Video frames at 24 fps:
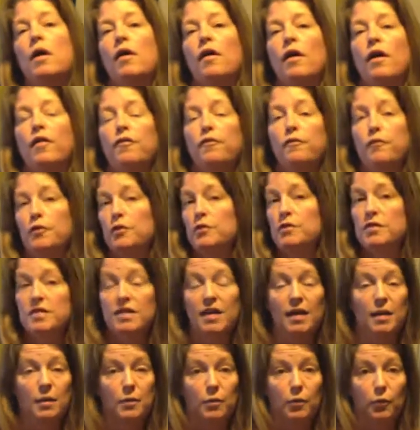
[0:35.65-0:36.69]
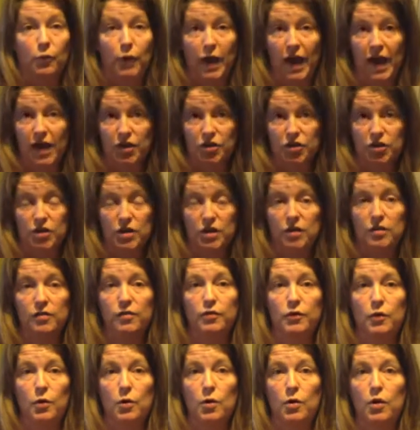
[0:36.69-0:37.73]
a food stamp ration
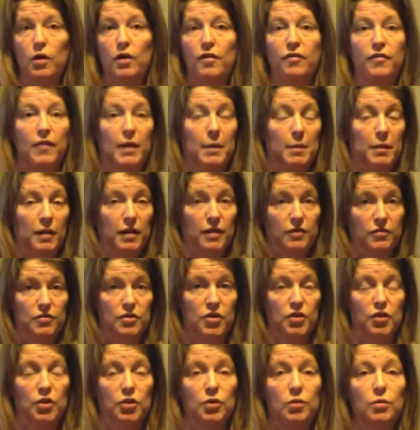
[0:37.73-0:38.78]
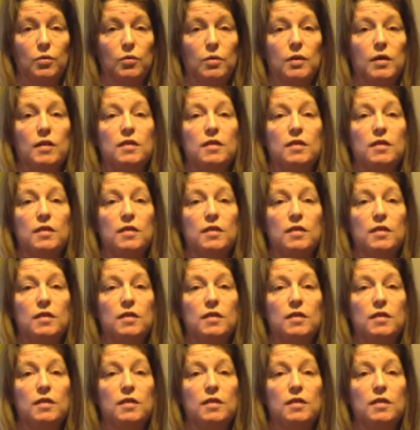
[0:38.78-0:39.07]
for a family of two